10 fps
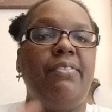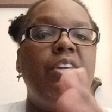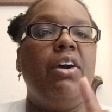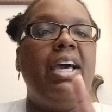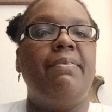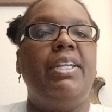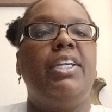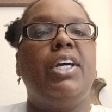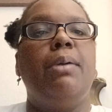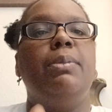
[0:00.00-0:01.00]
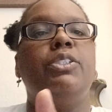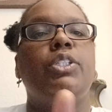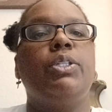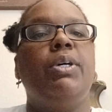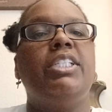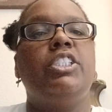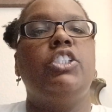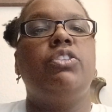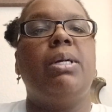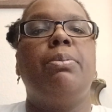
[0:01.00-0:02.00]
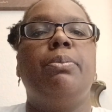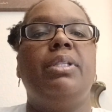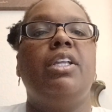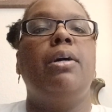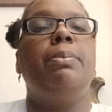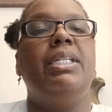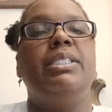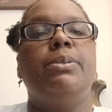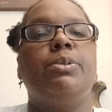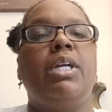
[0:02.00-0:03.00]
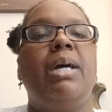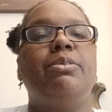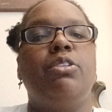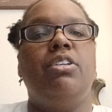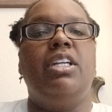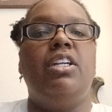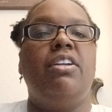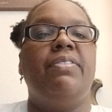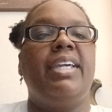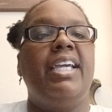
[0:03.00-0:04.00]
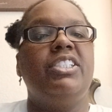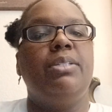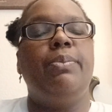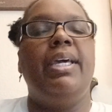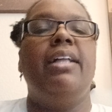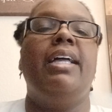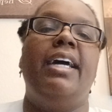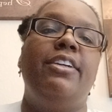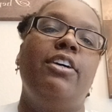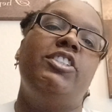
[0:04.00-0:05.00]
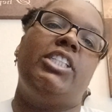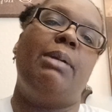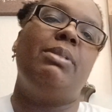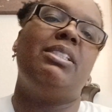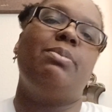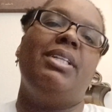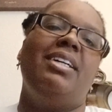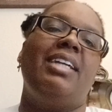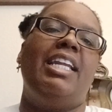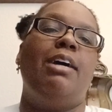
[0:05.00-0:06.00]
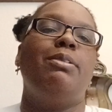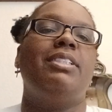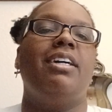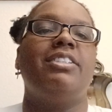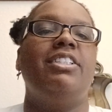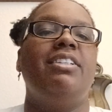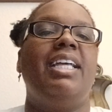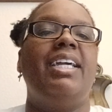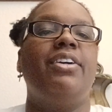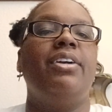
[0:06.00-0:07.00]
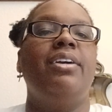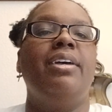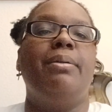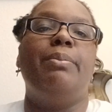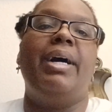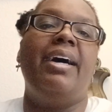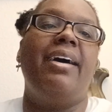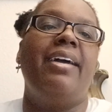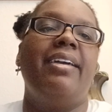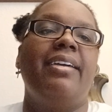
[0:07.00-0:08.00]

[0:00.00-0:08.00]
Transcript: If y'all have any comments or questions, drop them below. Please subscribe, turn on the notification bell. I know, shameless plug, and I will talk to you later. Bye.